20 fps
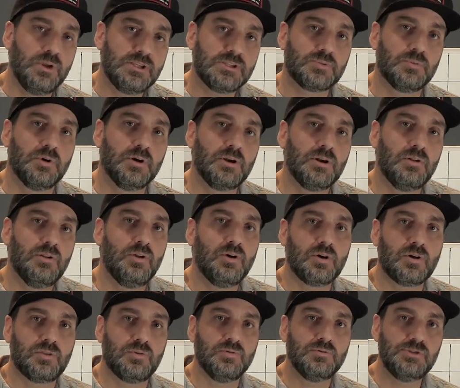weeks, we're gonna
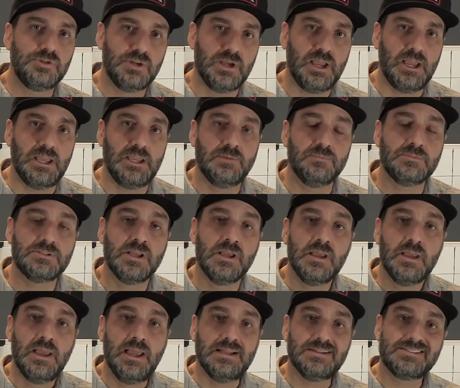look through James
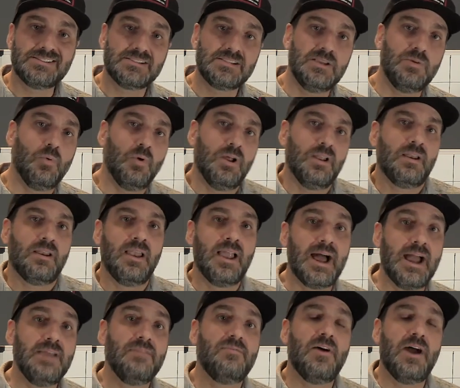and see what
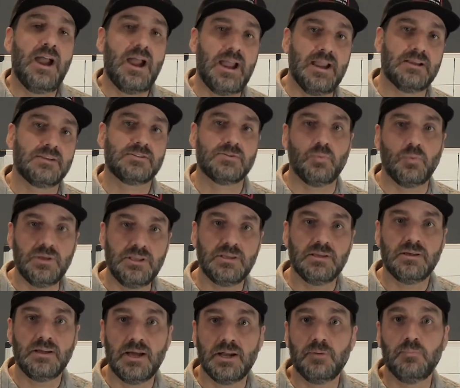life hacks we
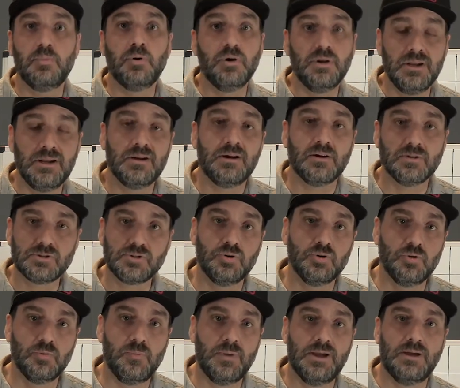can kind of put in our
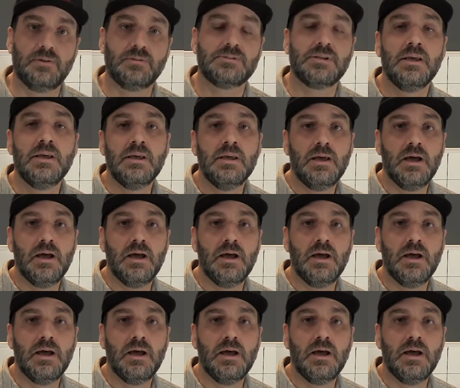tool belt